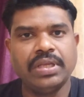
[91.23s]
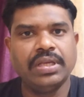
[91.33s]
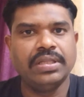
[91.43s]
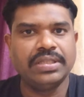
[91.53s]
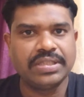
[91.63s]

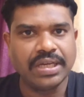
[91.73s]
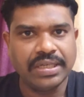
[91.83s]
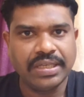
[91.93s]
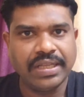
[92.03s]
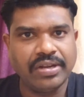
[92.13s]
In the third
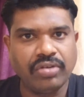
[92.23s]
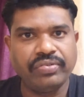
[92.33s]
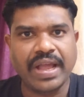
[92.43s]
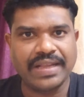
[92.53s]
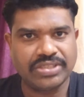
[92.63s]
degree of
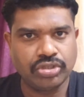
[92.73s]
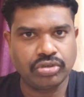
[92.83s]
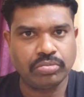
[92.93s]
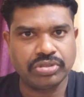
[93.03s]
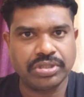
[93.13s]

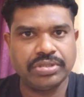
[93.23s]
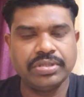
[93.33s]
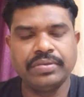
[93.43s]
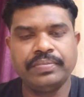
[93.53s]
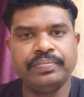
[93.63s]
axonotmosis,
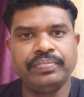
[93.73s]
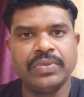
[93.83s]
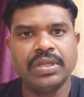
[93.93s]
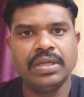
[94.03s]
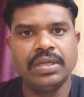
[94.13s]

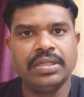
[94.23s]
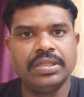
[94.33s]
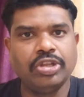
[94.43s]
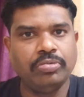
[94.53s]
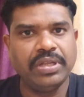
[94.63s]

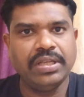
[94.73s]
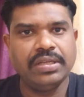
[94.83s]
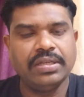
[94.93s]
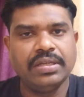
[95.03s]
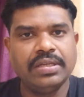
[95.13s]
there will be
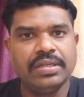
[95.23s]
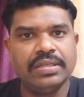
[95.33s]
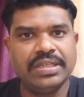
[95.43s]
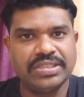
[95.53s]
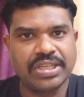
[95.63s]

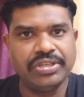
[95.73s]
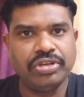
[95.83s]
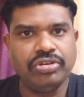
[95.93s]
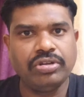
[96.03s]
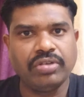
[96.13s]

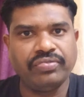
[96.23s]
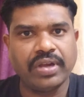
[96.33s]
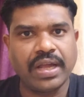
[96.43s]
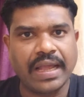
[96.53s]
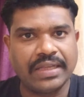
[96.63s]
discontinuity of
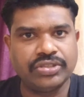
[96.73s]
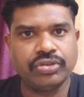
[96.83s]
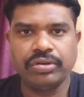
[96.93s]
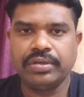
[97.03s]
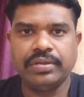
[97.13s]

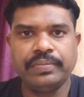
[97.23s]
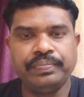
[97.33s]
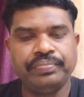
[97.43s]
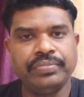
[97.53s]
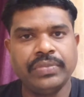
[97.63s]
axon,
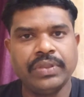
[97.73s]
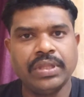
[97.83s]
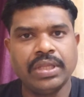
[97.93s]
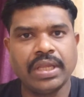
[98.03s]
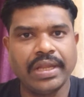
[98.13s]

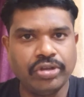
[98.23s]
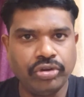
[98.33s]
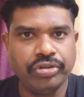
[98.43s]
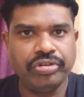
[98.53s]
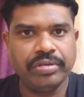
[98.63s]

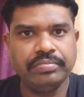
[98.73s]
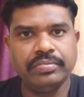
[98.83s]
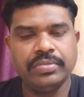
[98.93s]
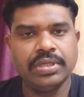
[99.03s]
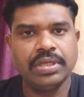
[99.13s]
endoneurium,
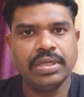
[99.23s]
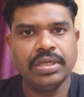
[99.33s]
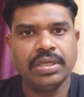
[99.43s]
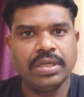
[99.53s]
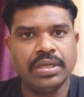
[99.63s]

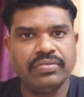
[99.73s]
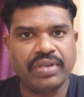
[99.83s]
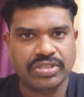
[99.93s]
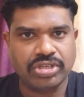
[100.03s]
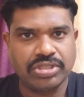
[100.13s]

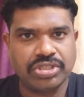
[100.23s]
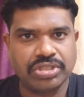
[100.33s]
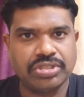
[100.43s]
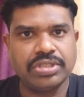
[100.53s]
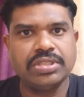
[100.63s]
vascular
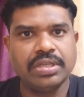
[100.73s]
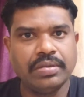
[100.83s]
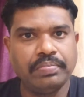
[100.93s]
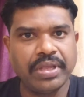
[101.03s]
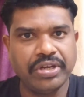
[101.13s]
structures,
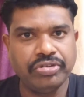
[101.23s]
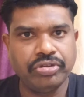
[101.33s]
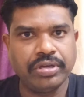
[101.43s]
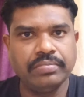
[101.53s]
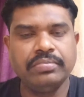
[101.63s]

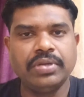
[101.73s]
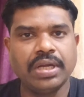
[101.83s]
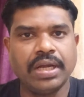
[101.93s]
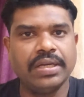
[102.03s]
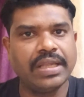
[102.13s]
perineurium,
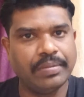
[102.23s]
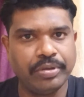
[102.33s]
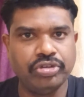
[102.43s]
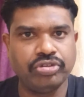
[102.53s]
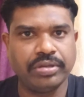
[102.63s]
and
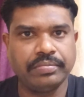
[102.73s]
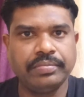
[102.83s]
epineurium.